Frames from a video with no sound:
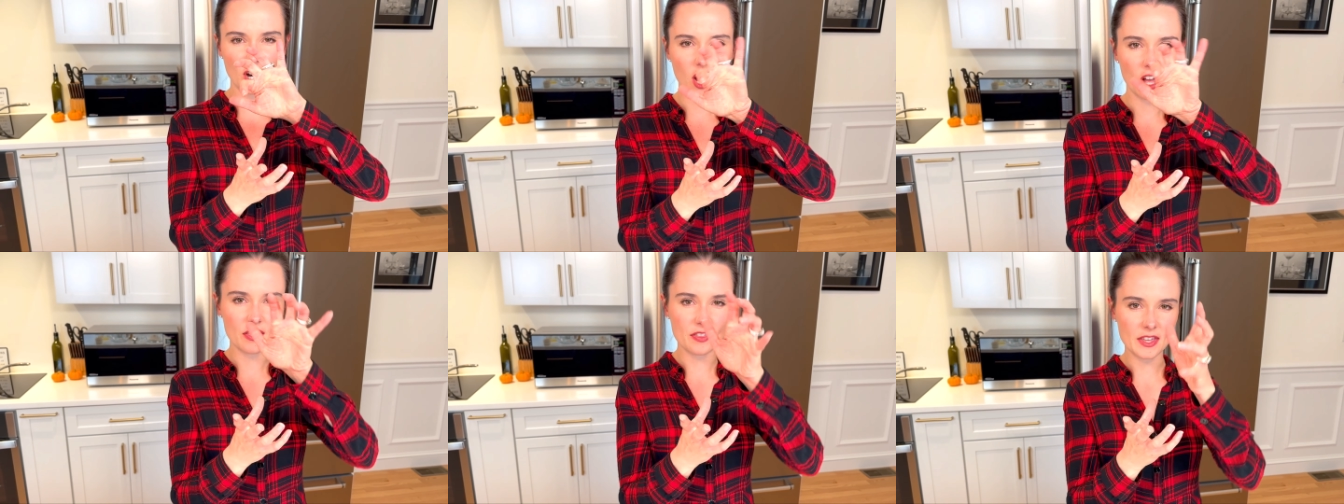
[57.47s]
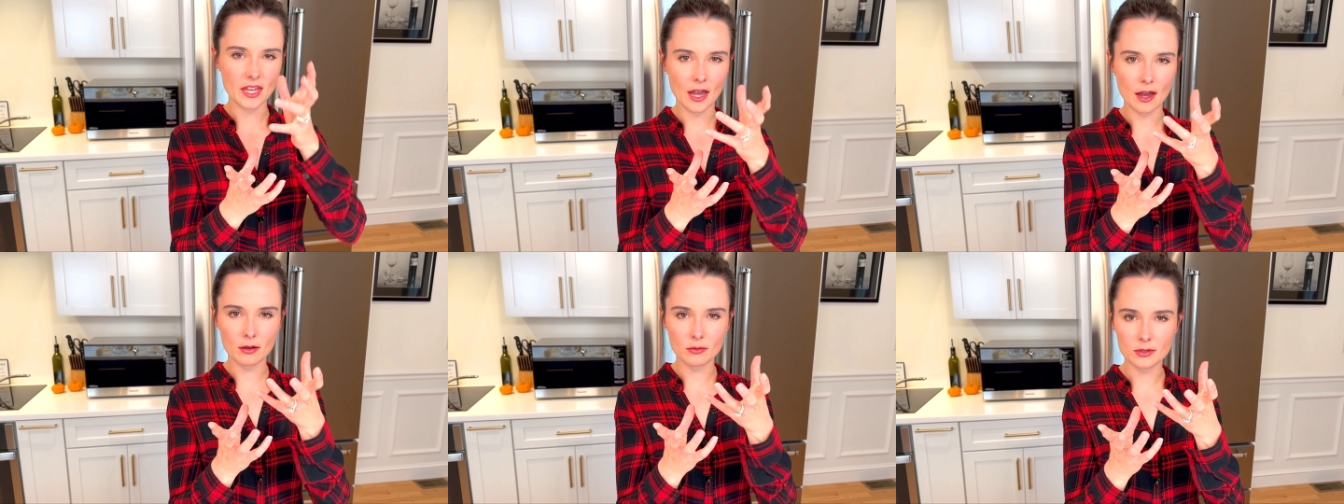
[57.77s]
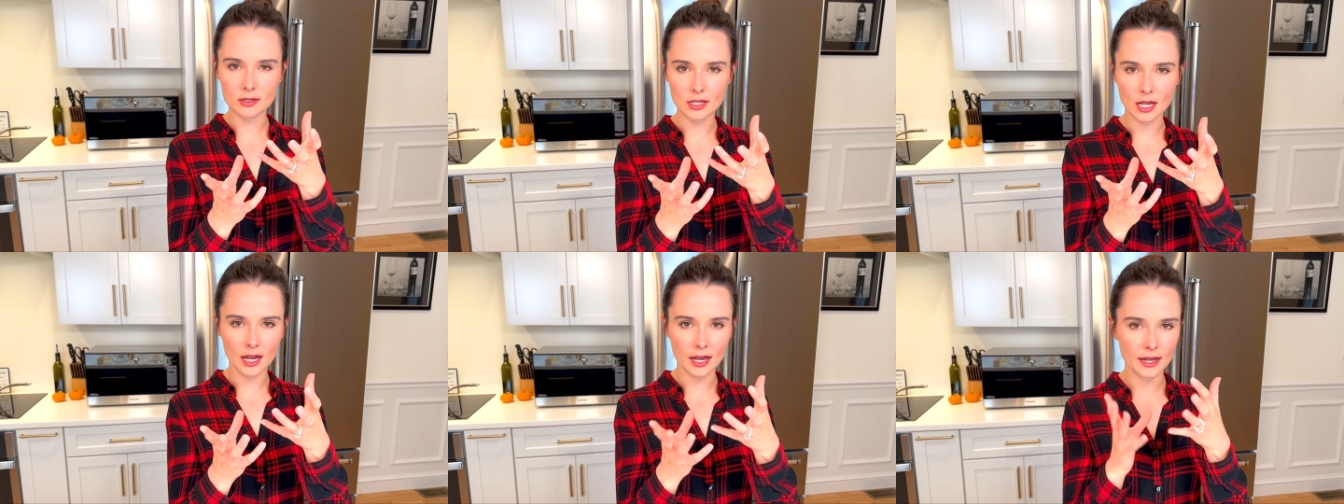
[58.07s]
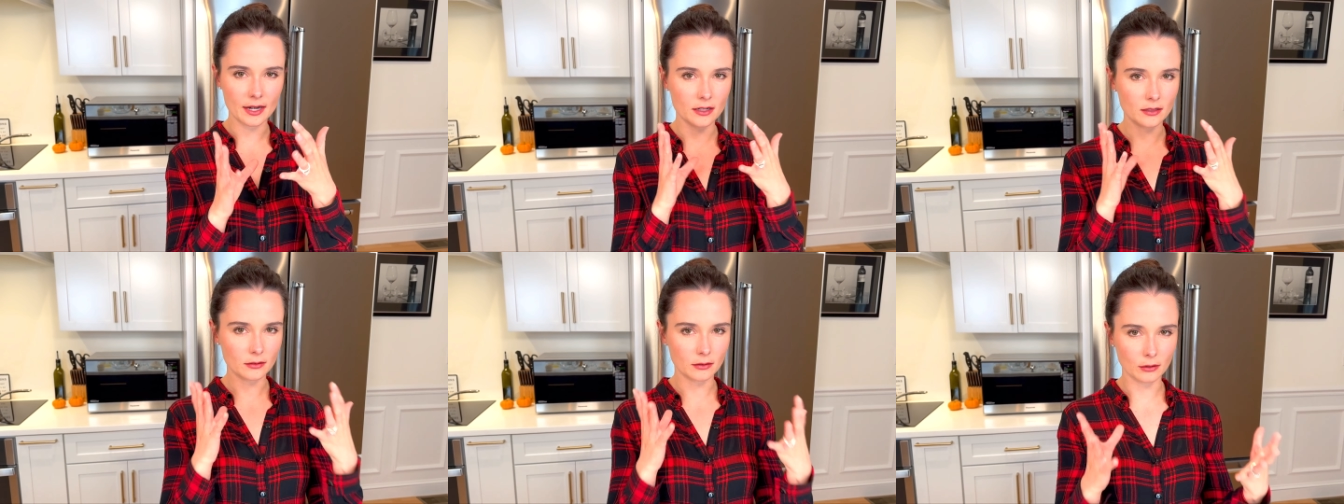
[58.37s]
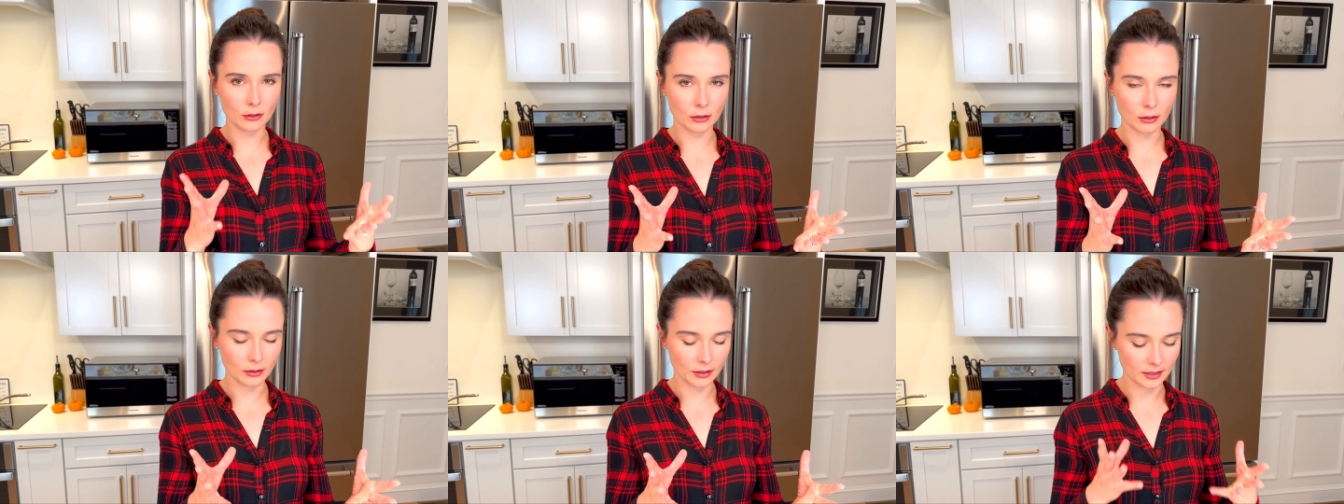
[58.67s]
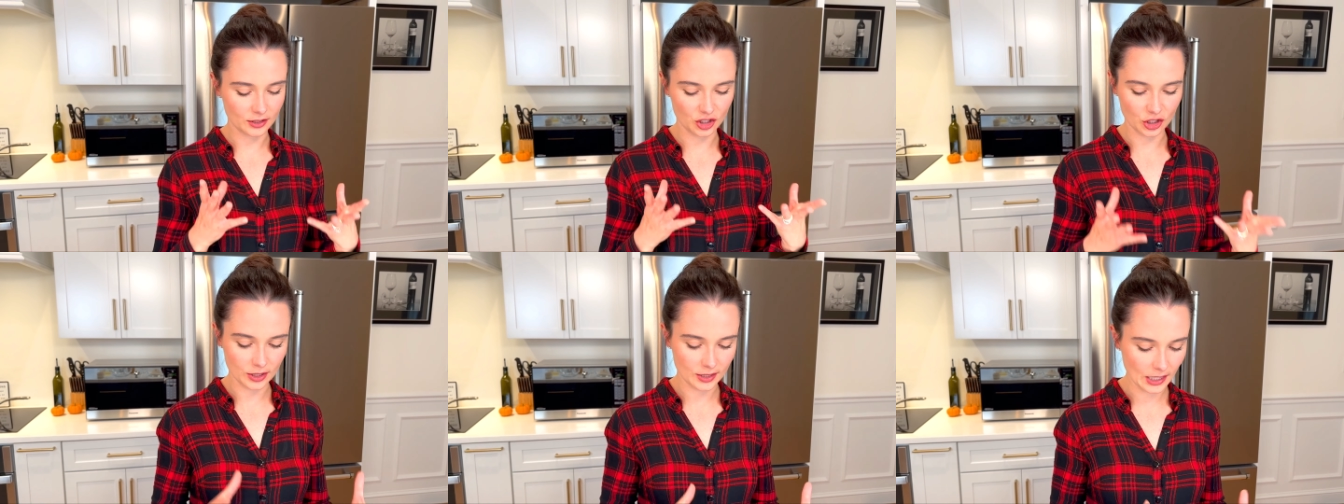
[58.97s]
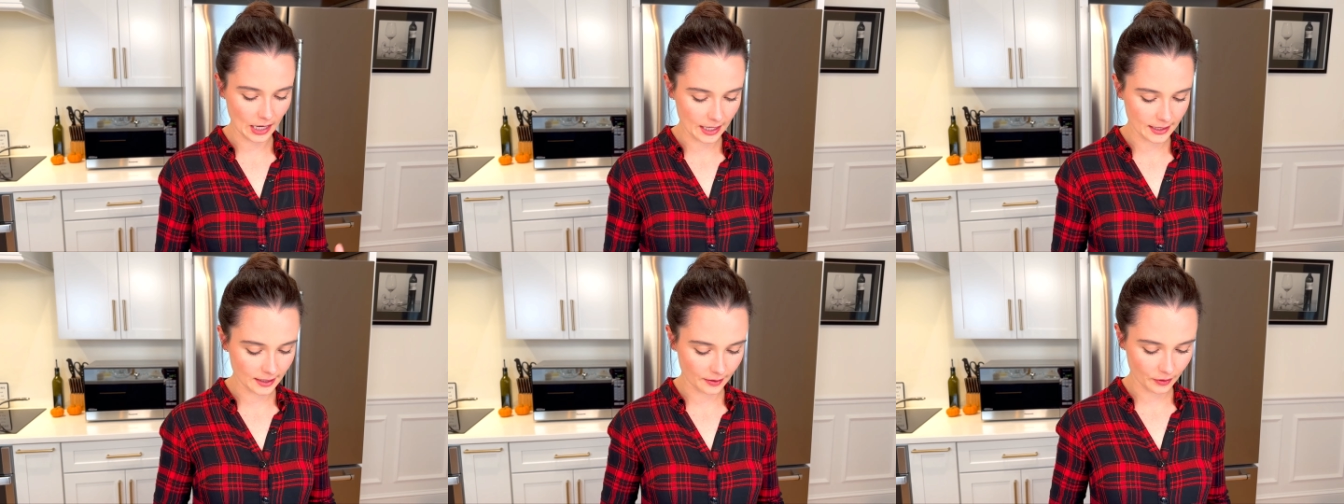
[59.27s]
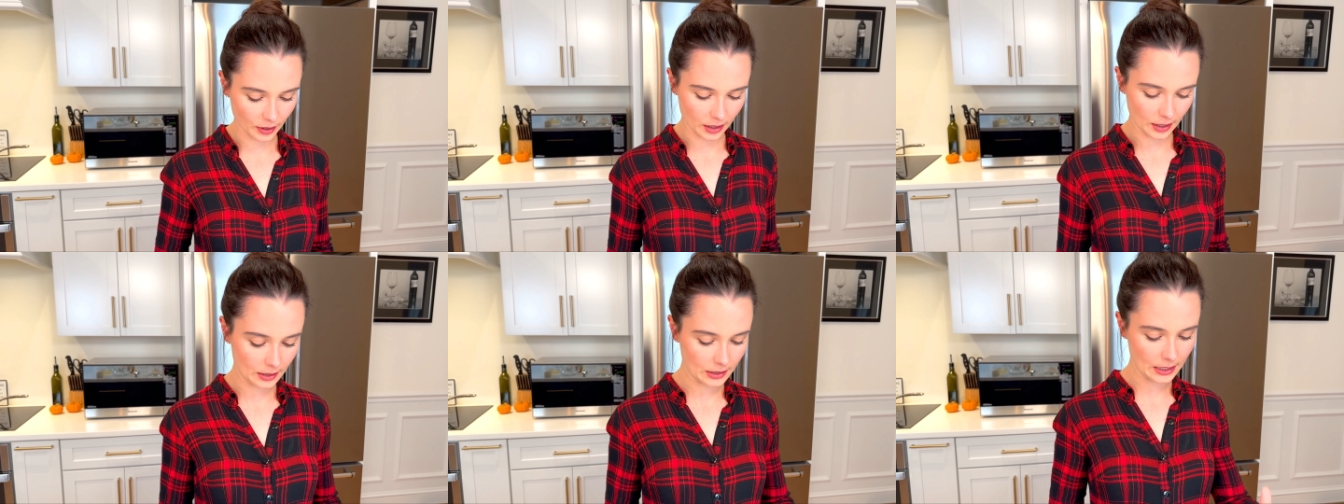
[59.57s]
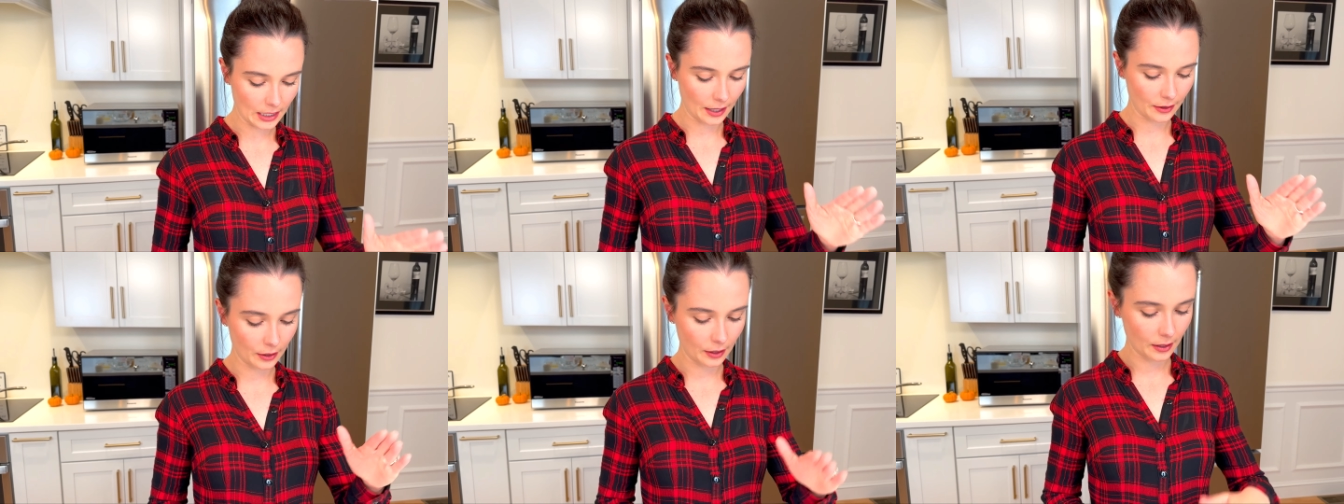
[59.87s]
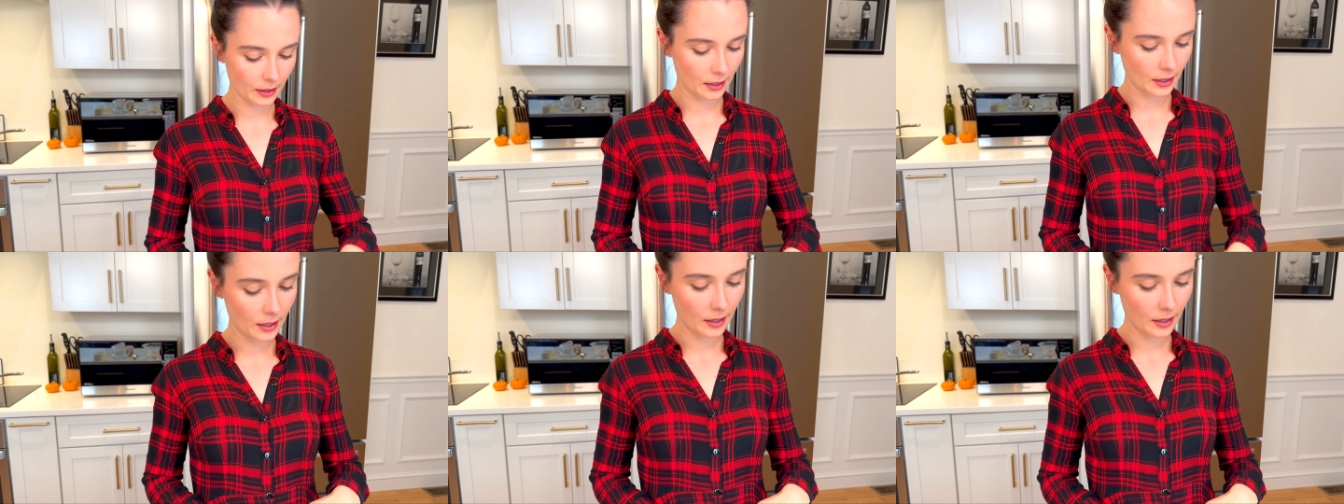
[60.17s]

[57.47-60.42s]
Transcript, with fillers: on the outside. Oh, it just ties everything together.